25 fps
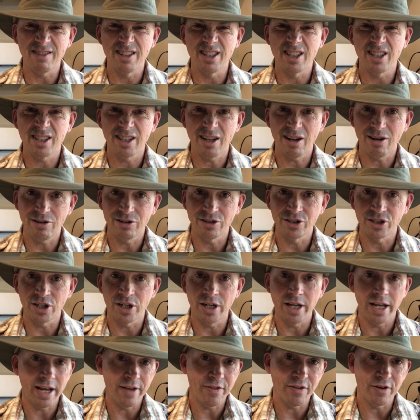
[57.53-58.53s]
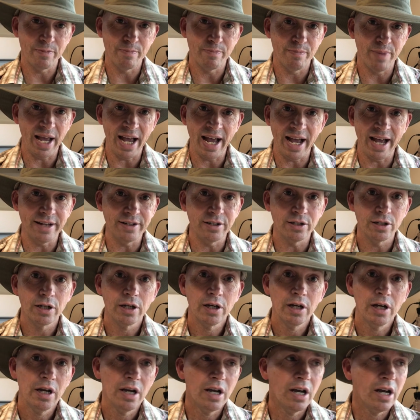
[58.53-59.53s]
nostalgia and they're bad.
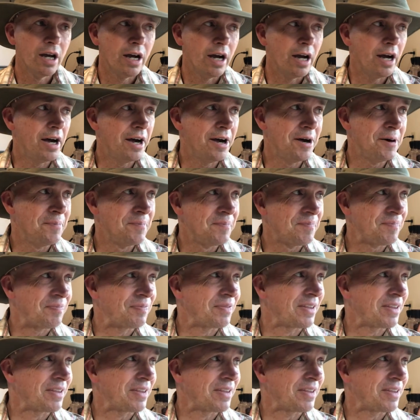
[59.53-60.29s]
Um,